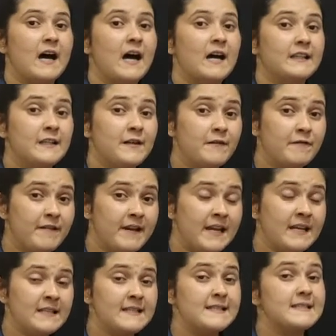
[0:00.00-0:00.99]
Other
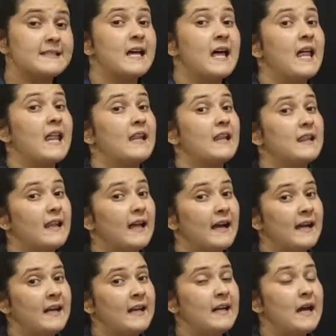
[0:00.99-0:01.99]
waste
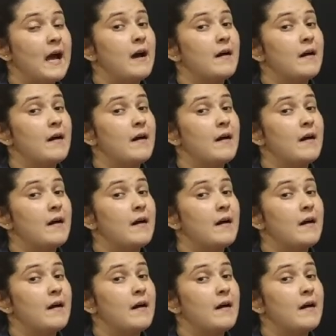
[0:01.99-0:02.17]
like